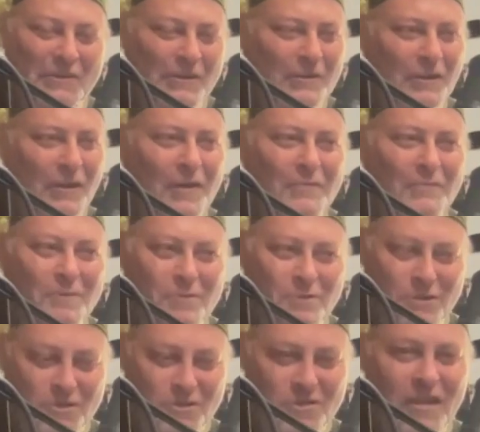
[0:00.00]
lot of
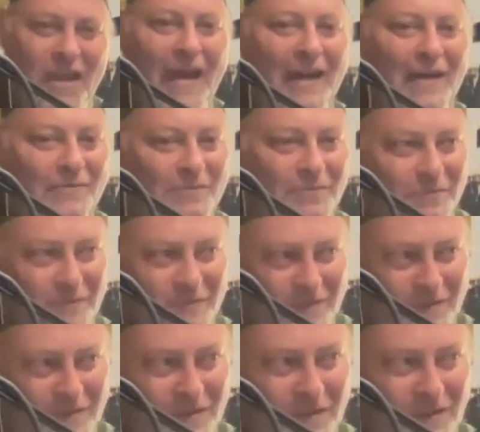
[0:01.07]
musicians have
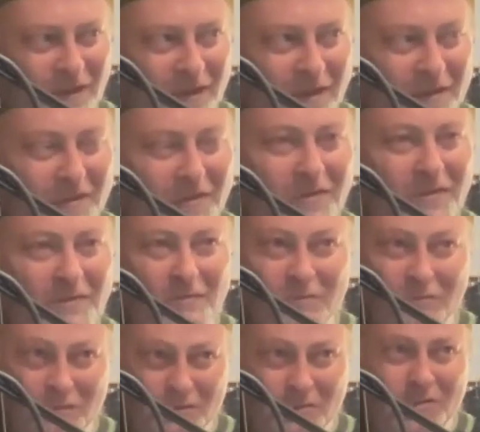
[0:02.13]
a
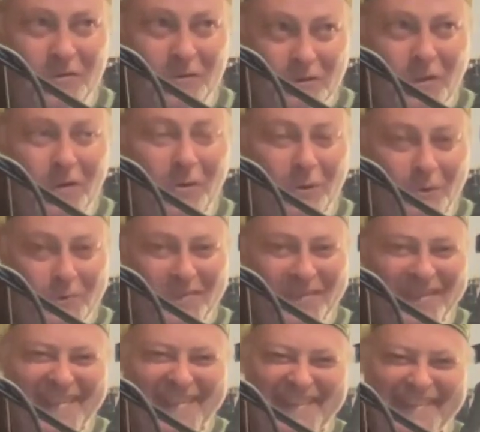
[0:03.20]
cajon
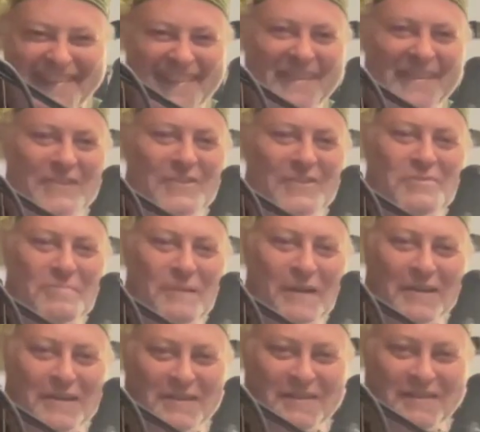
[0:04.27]
in
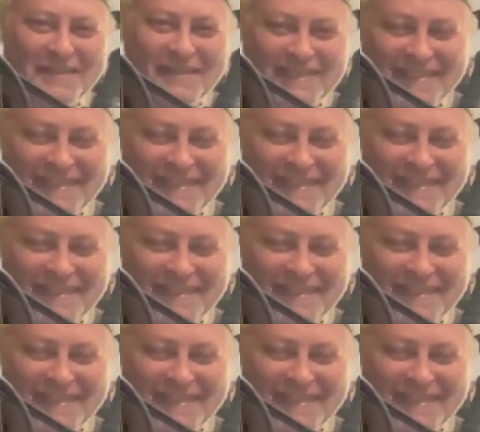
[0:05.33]
Spain